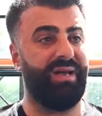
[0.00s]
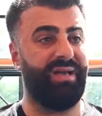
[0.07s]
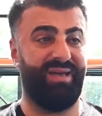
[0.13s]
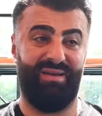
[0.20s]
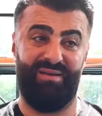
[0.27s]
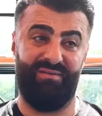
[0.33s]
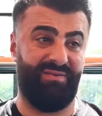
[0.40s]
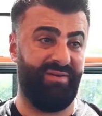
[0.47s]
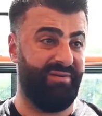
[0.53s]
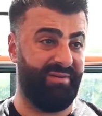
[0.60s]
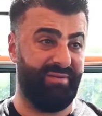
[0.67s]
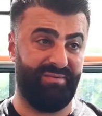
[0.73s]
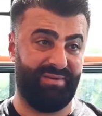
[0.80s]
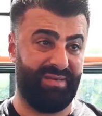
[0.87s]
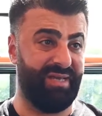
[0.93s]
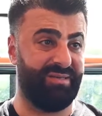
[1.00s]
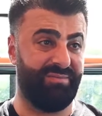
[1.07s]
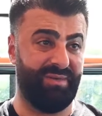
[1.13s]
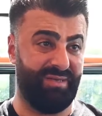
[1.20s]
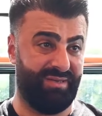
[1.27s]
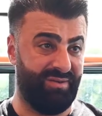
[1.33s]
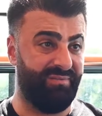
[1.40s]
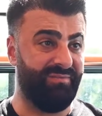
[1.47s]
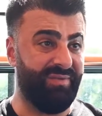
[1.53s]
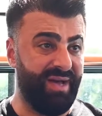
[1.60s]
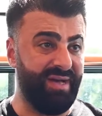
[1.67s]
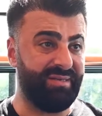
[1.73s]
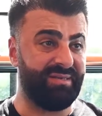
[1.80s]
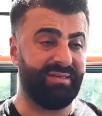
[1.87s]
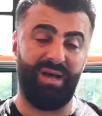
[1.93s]
If it takes me to
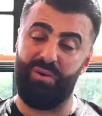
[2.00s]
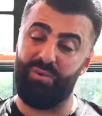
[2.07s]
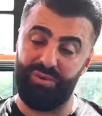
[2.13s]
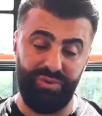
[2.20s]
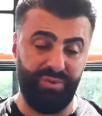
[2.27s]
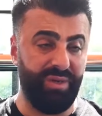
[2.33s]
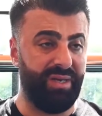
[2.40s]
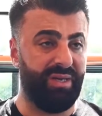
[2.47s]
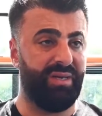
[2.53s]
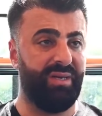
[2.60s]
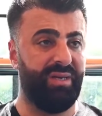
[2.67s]
invest, I will do it.